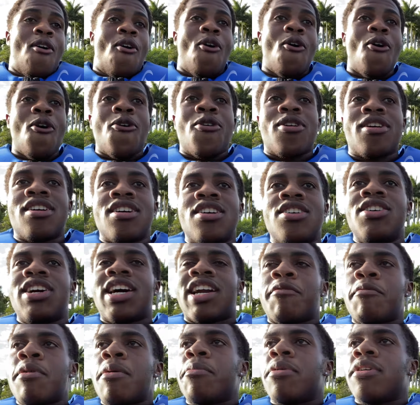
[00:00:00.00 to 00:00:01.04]
Whew, you
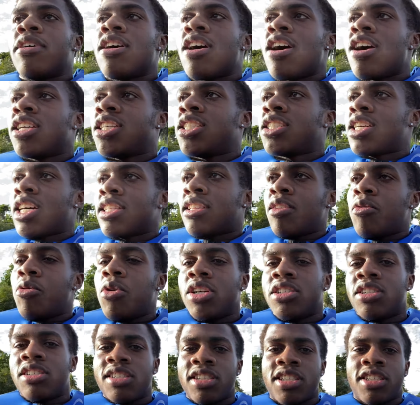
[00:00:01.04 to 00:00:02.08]
gotta remember, I just got done
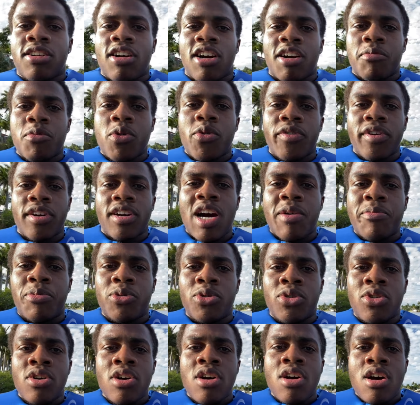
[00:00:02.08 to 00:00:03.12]
watching a shark movie a
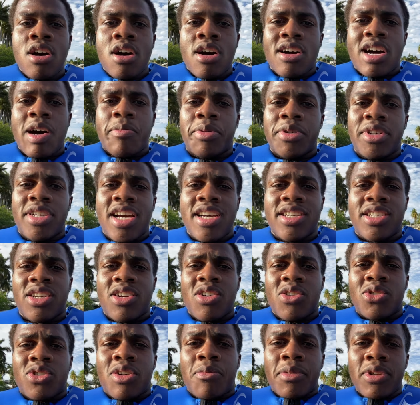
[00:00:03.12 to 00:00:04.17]
couple days
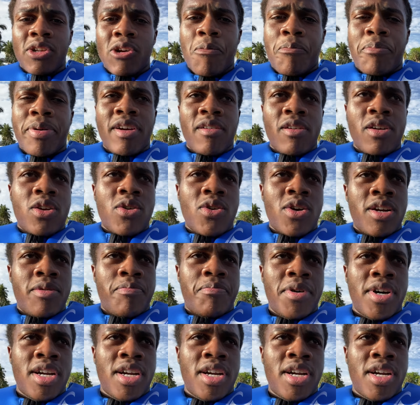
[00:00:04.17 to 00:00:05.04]
ago, so I'm a little paranoid.